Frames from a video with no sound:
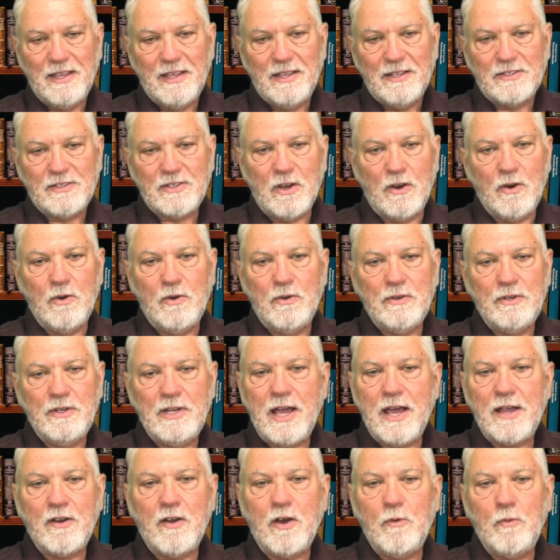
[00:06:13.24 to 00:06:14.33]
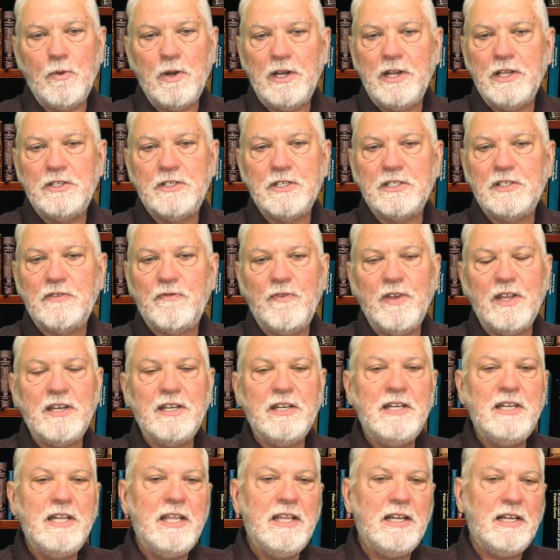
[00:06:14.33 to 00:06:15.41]
So not all religions
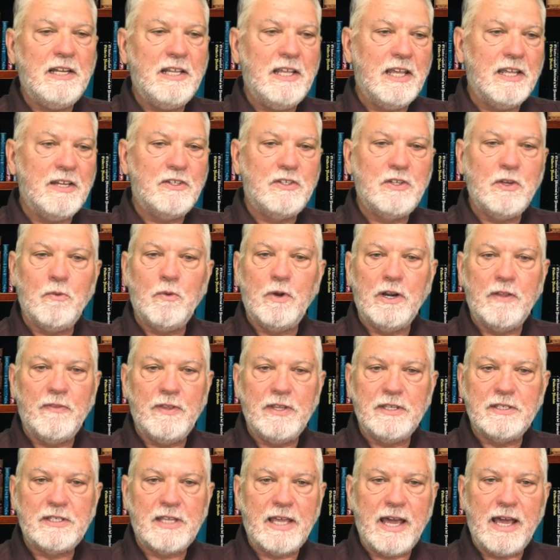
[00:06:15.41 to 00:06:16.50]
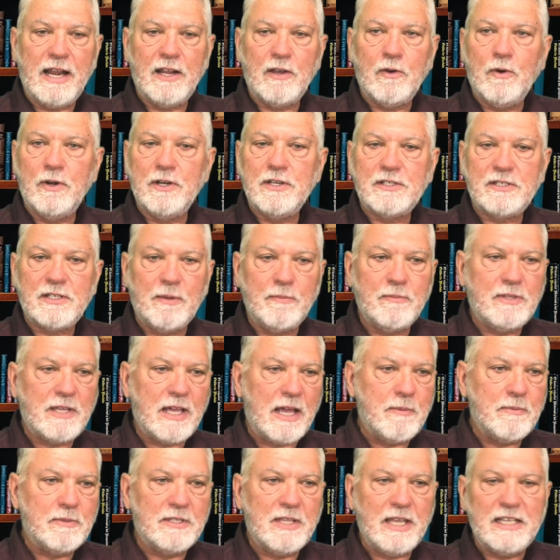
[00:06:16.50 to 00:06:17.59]
fit neatly into one of these categories.
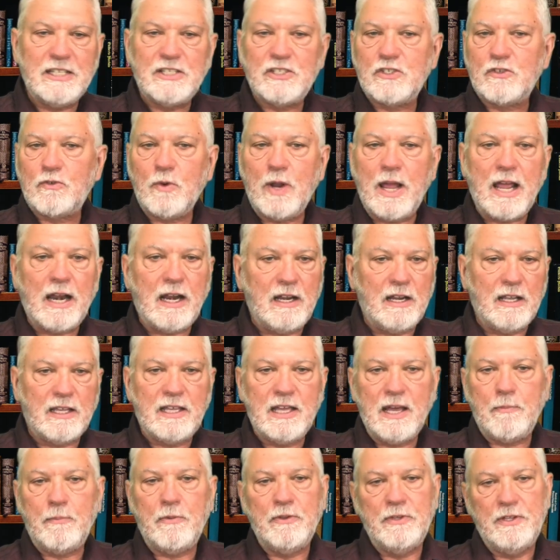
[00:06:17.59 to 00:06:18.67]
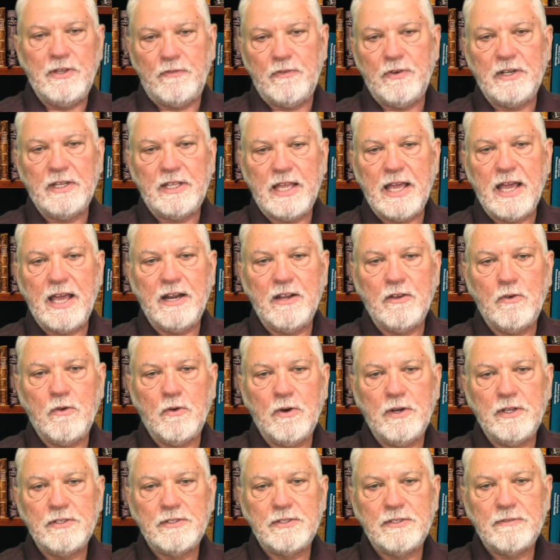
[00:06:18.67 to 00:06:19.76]
Sometimes they straddle a couple different
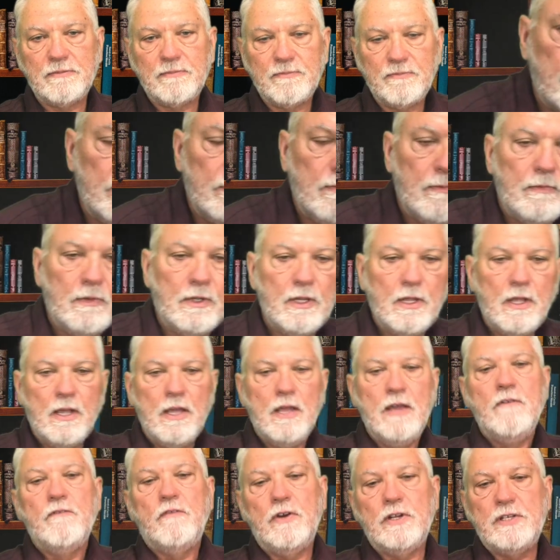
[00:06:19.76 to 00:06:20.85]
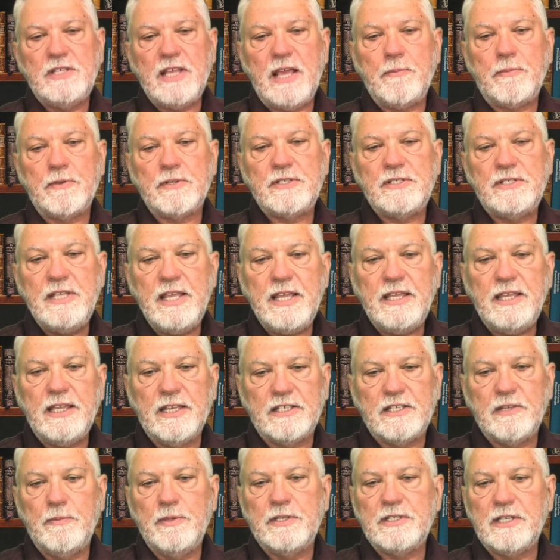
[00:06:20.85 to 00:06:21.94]
categories. For example,
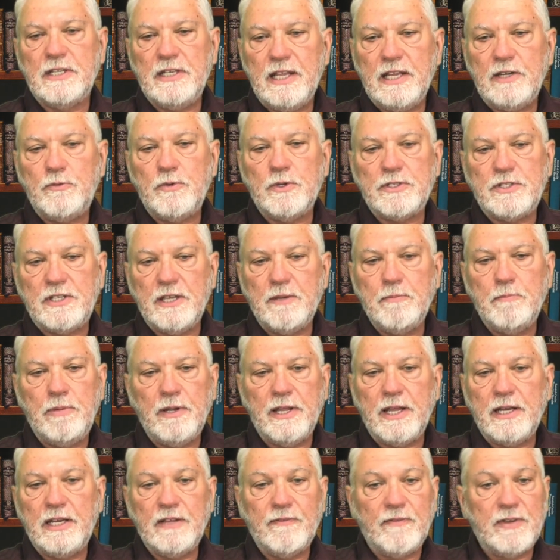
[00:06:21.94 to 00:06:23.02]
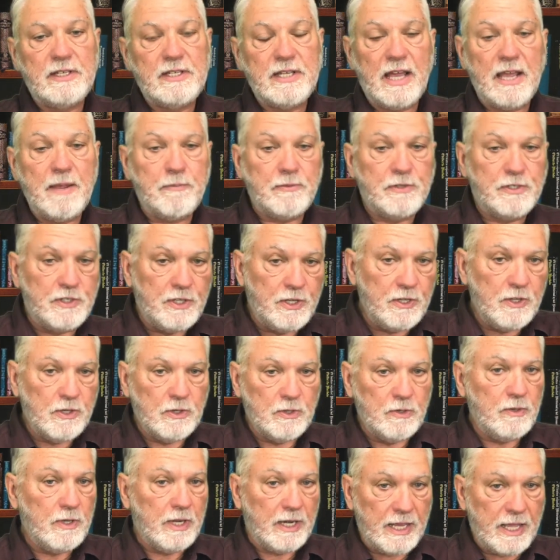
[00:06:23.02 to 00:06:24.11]
Sikhism is an interesting blend of a type
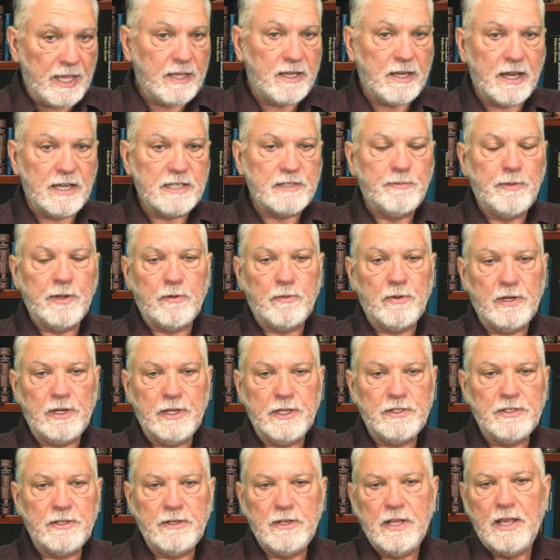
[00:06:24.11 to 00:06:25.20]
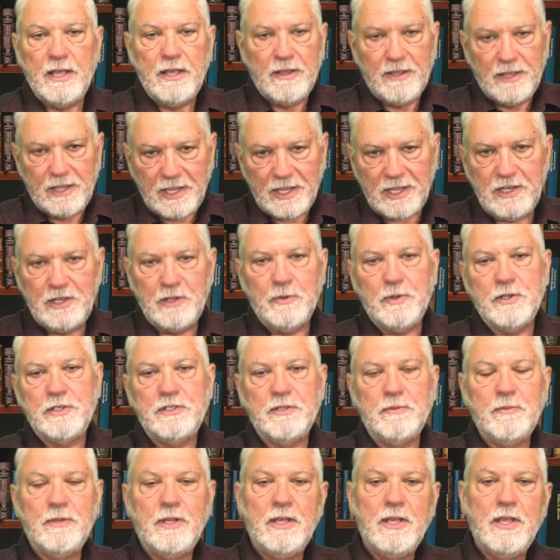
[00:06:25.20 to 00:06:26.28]
2, an acosmic religion,
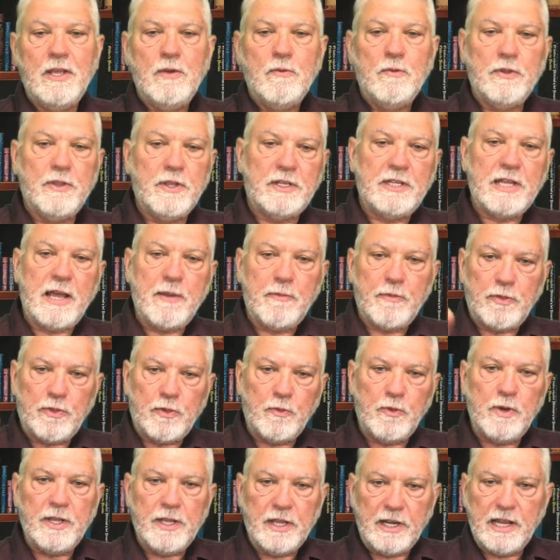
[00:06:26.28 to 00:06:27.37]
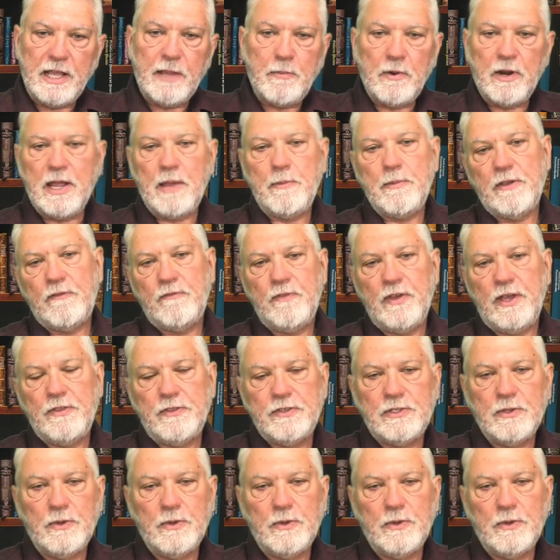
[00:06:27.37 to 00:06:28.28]
Hinduism, with a type 3, an Abrahamic faith.